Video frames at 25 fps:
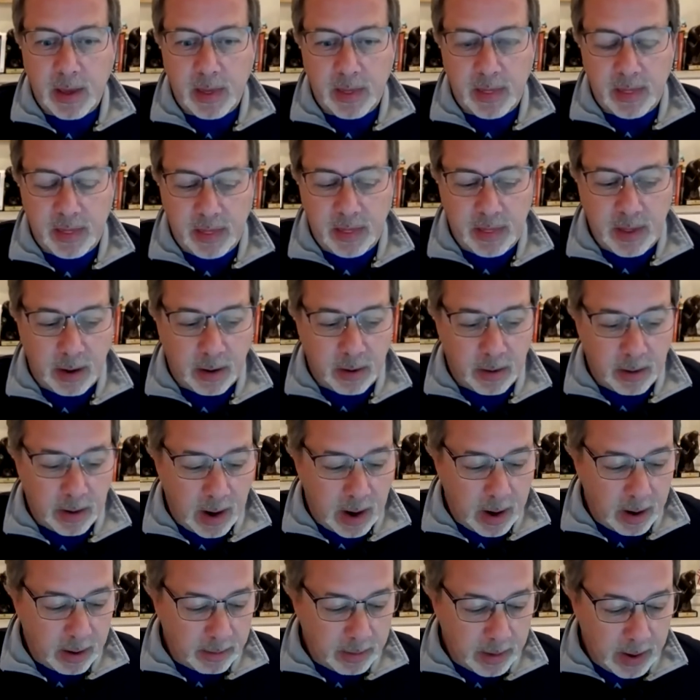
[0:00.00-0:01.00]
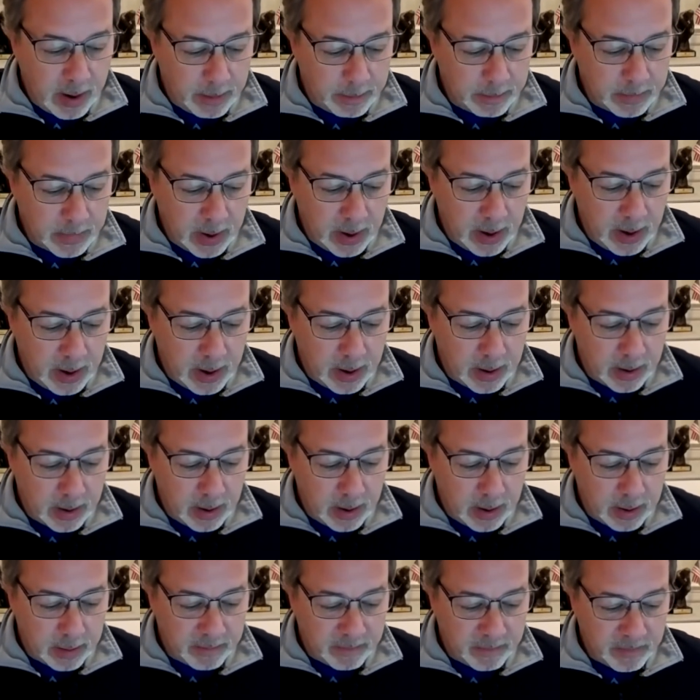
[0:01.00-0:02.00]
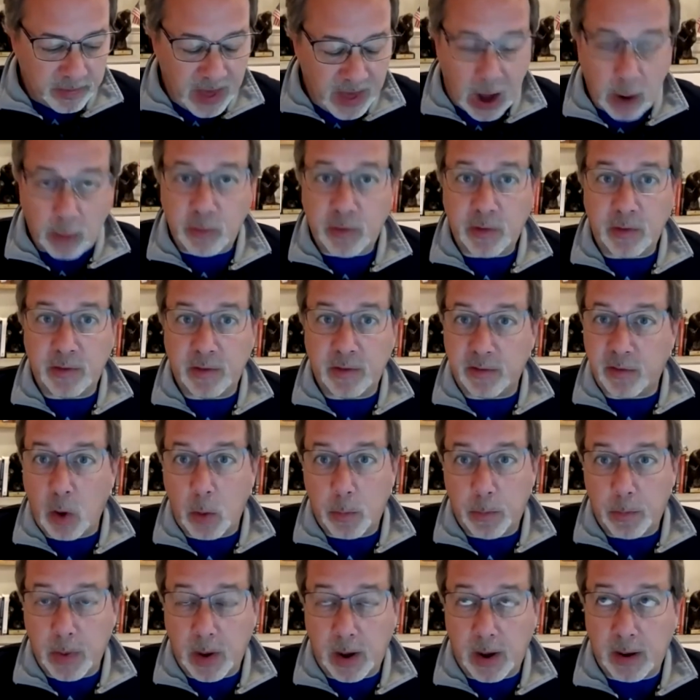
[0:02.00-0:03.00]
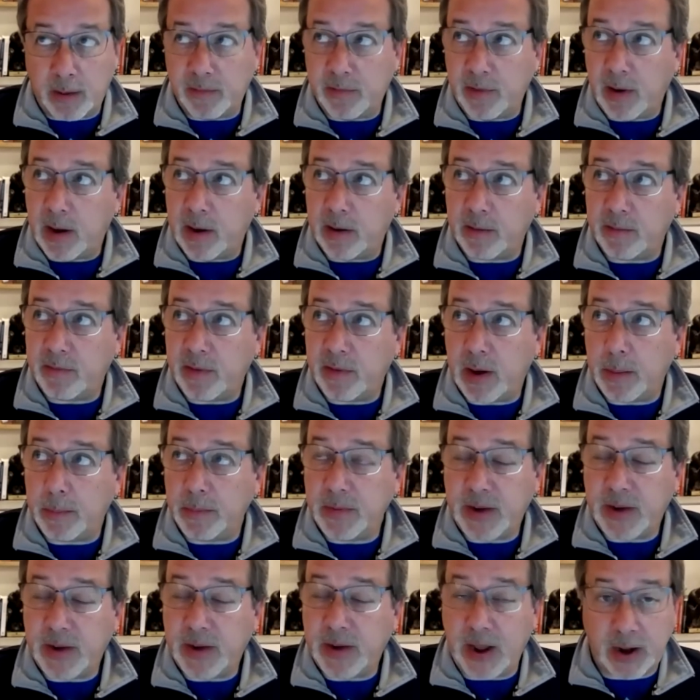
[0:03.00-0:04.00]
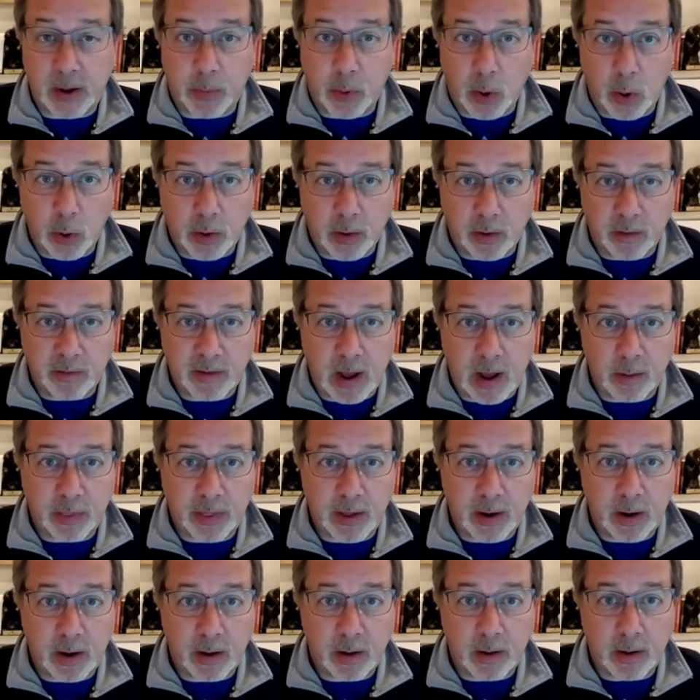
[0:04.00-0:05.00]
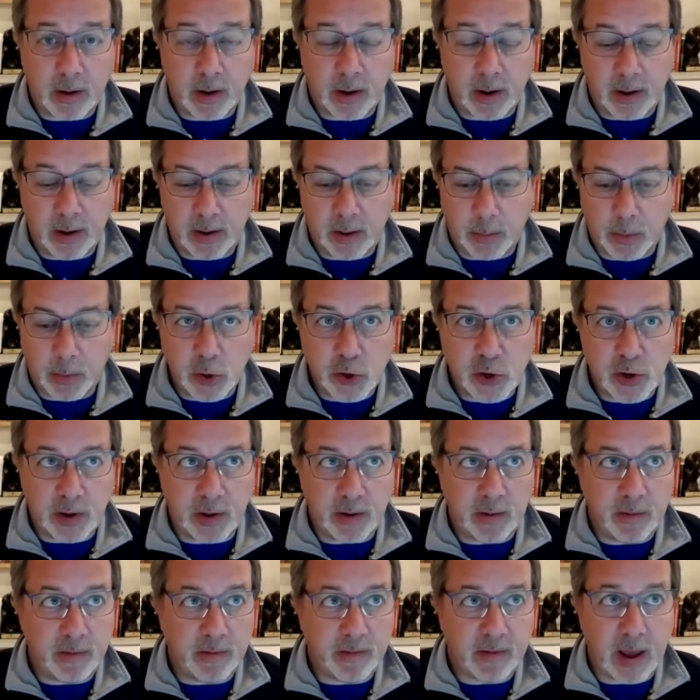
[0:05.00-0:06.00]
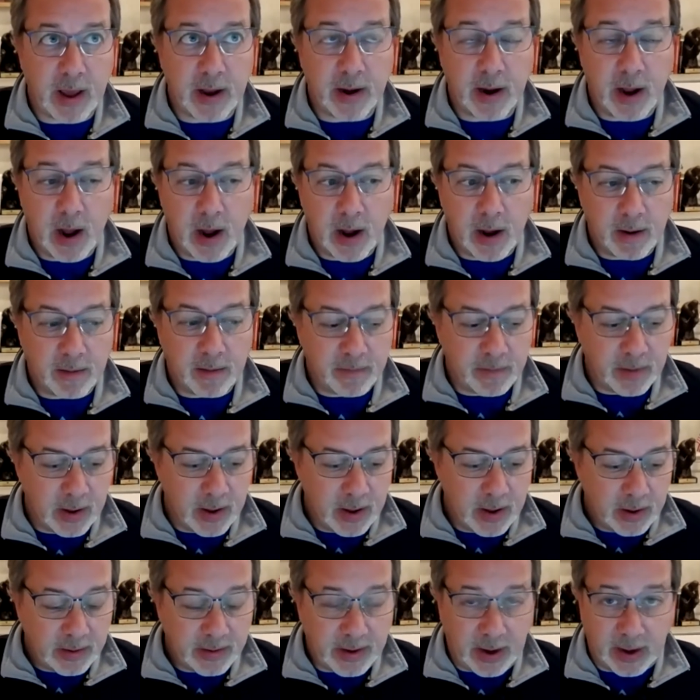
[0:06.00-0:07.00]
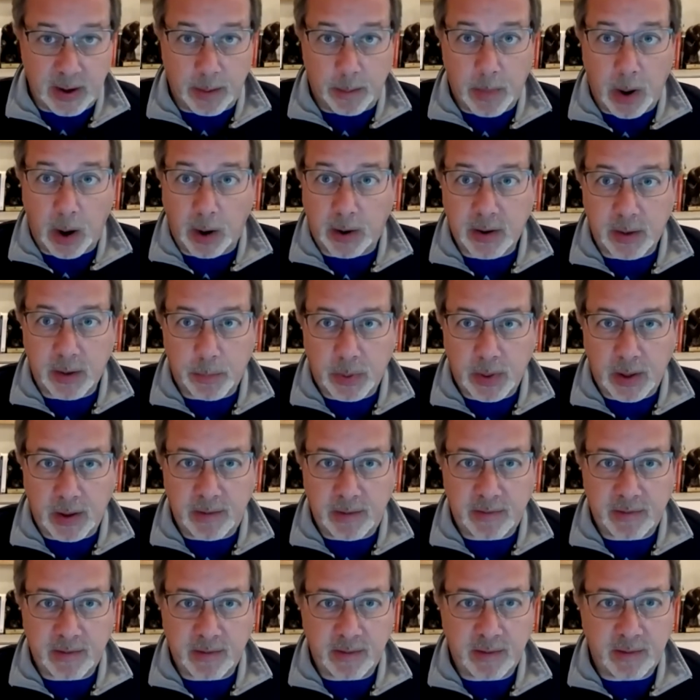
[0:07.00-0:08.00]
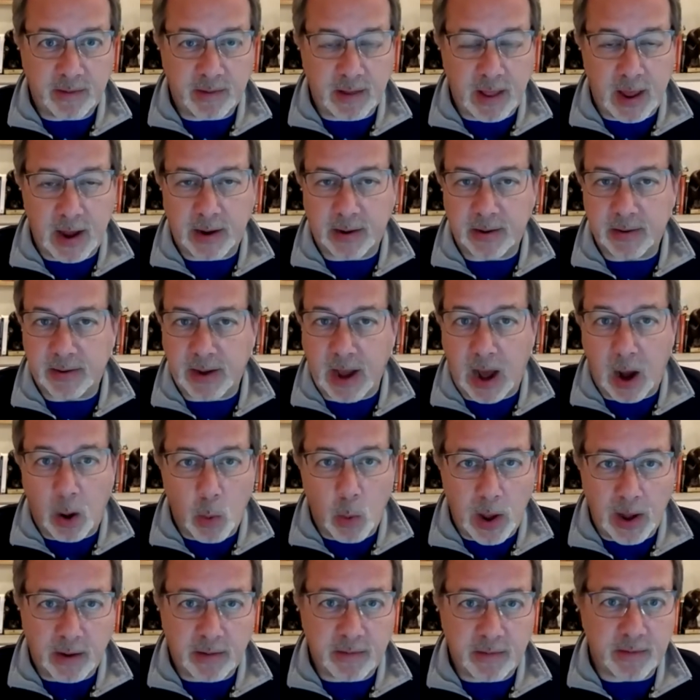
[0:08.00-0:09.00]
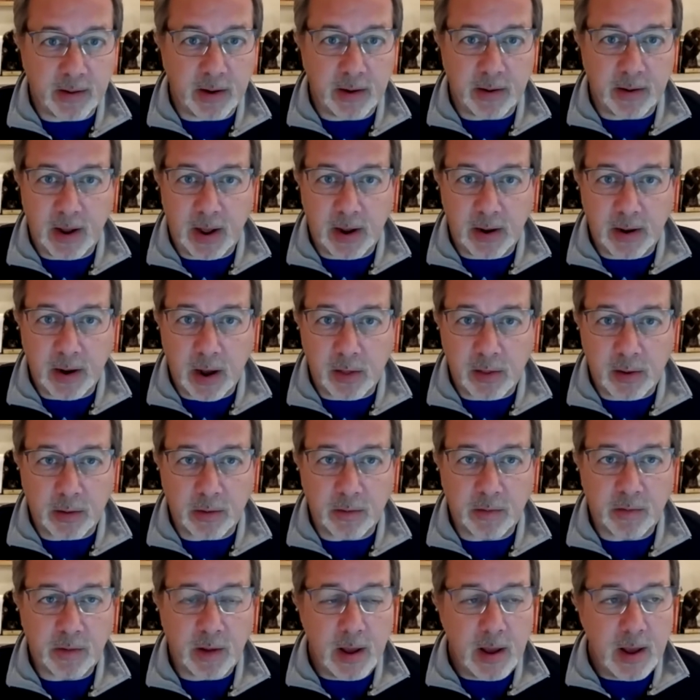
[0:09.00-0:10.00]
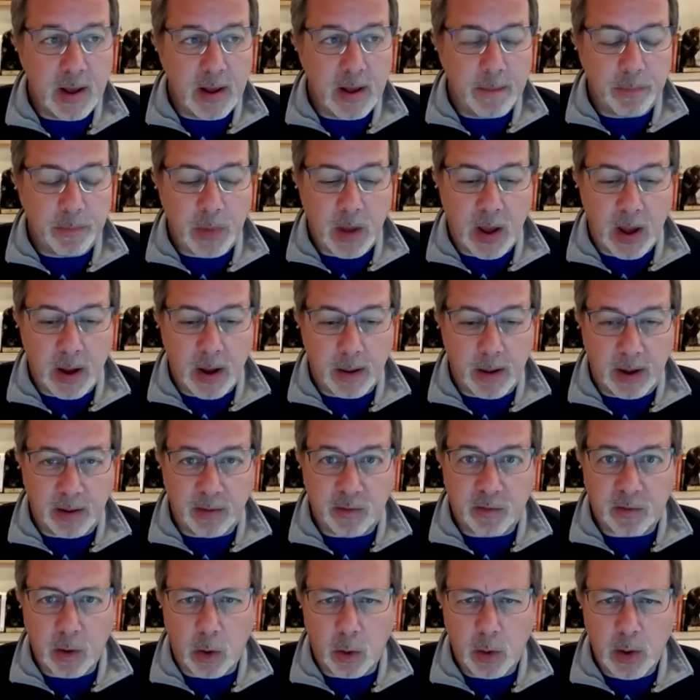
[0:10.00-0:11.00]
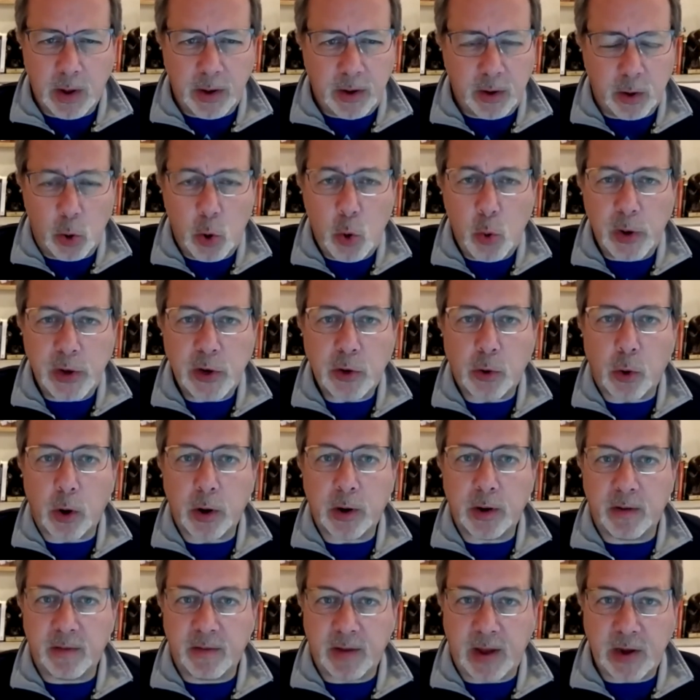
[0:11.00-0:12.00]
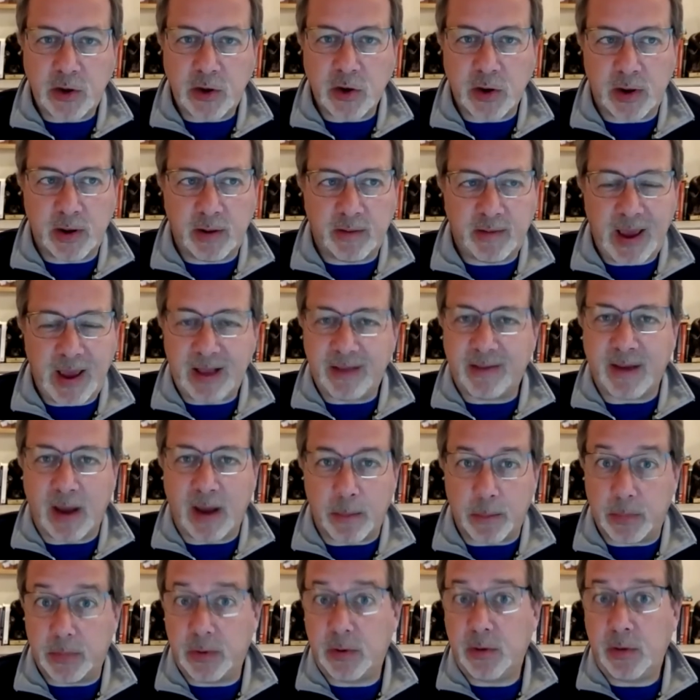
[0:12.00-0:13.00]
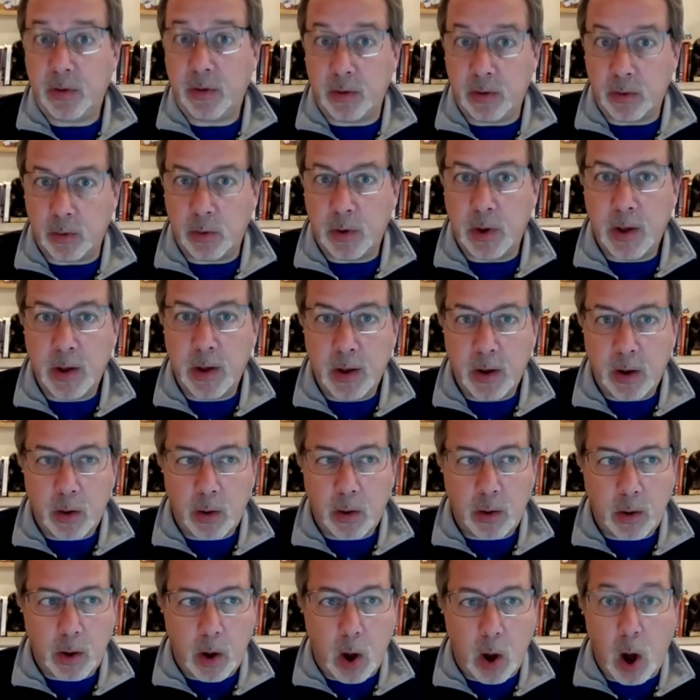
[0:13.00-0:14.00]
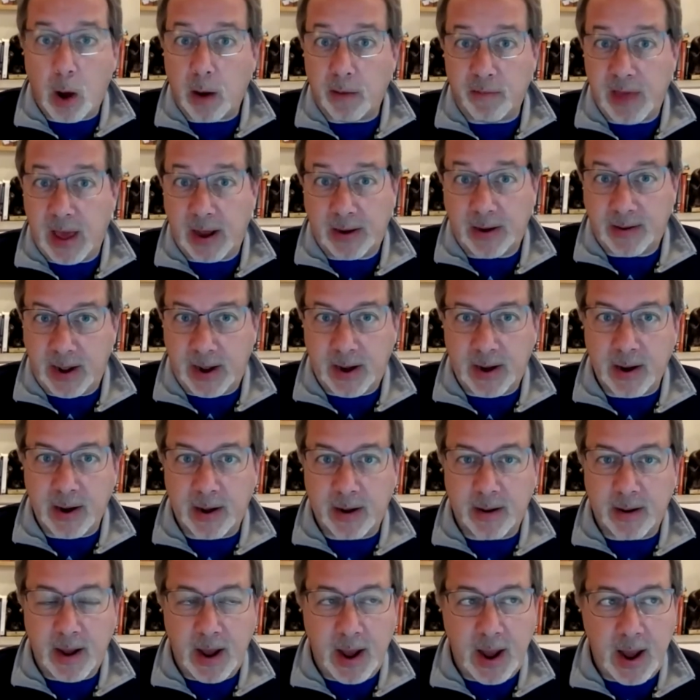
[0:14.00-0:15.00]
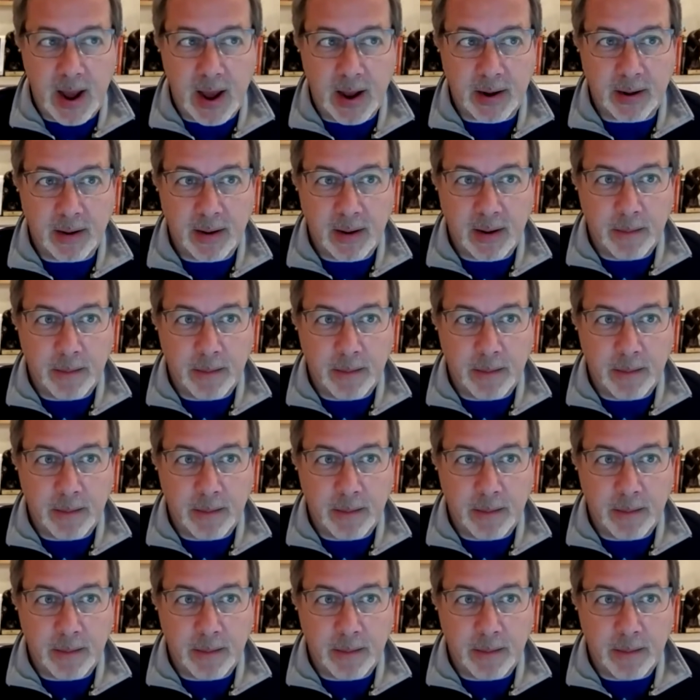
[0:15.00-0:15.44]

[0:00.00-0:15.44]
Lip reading: There are thousands of data brokers out there, an emerging set of data marketplaces like Dowex and others. And so, who in your organization is heads up to all of that data and